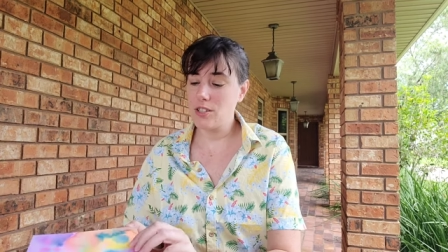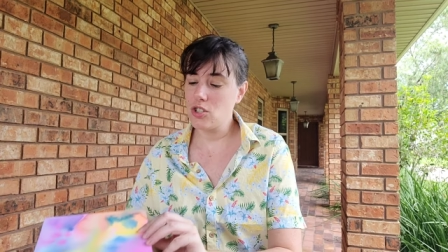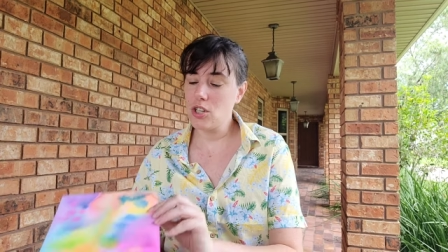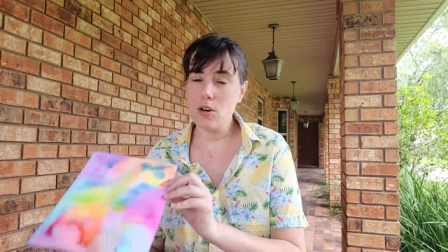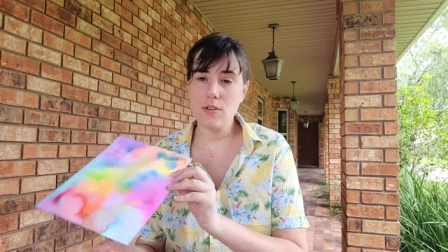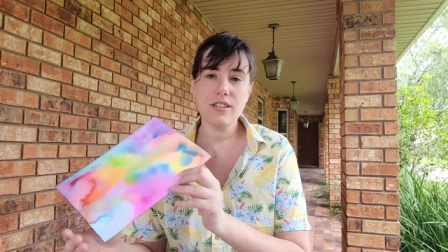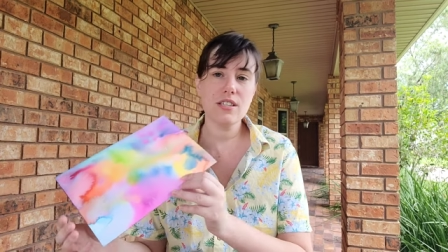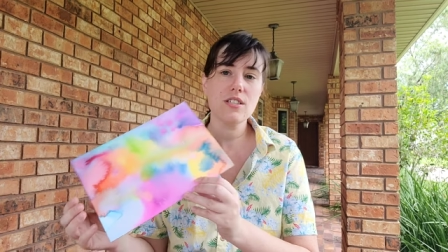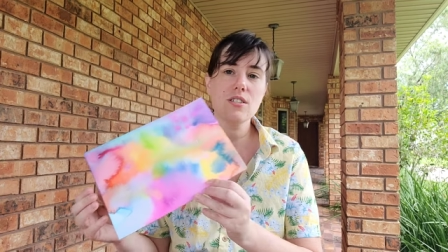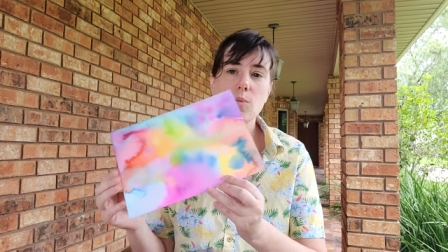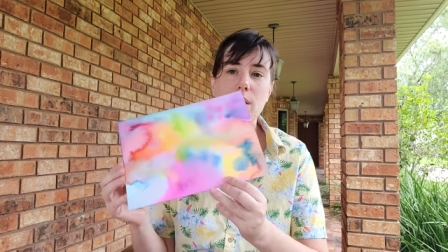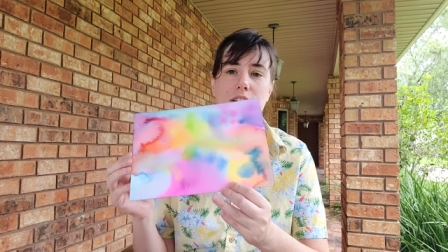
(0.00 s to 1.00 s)
So this
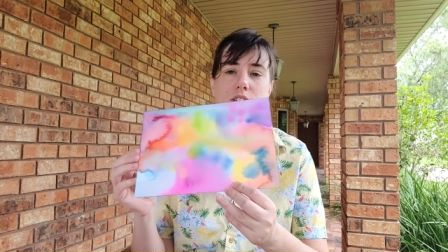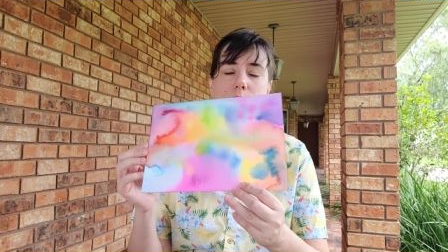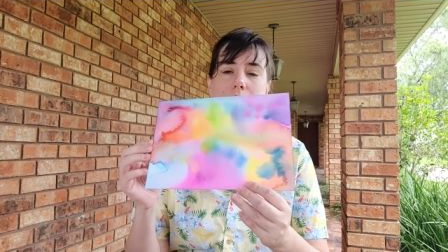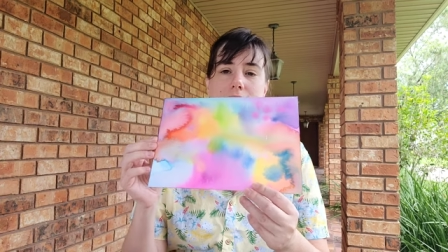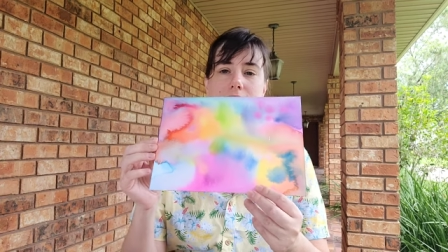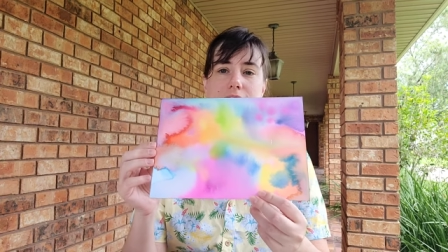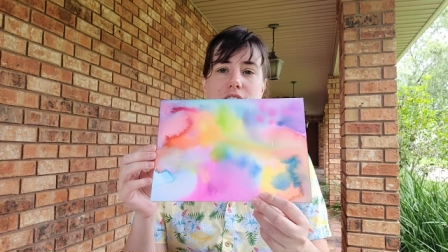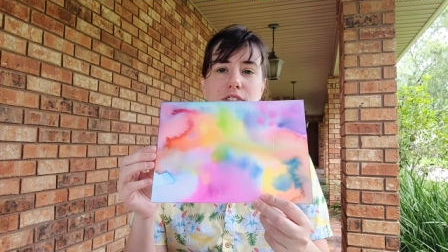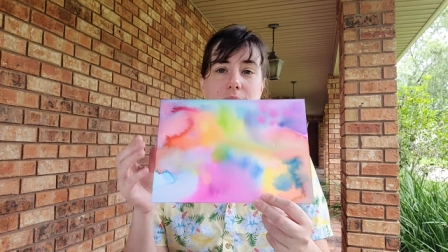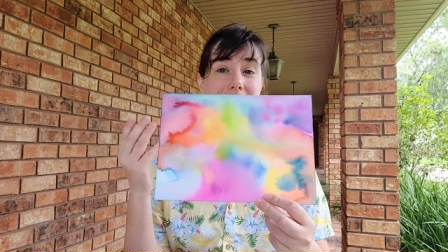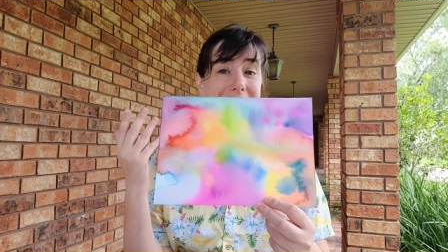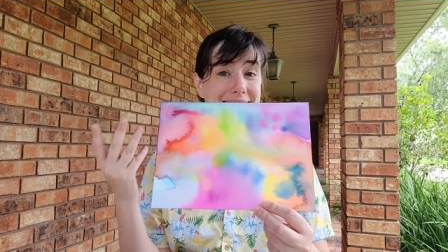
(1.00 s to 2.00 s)
is the wet into wet test
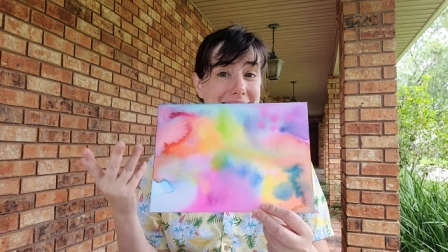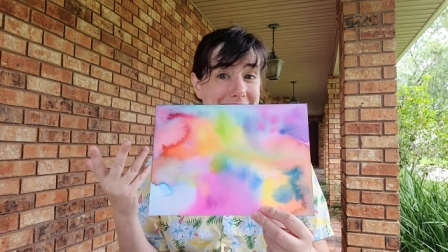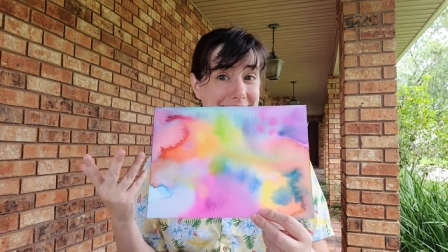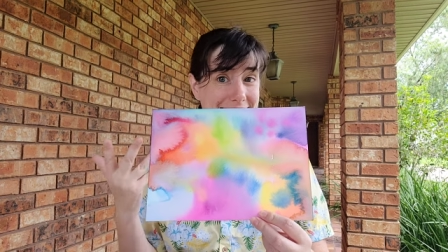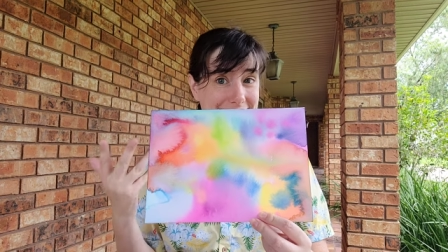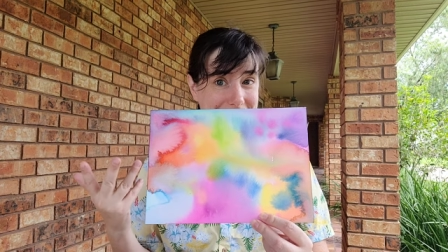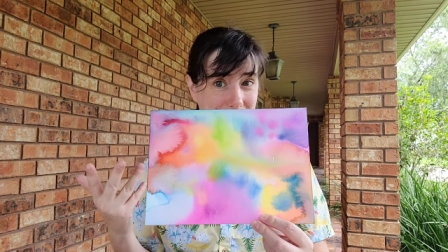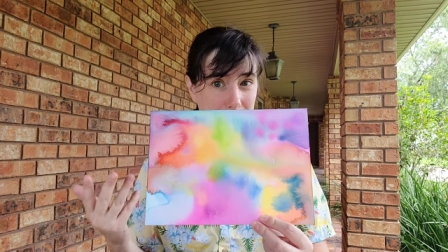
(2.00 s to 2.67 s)
from the Diani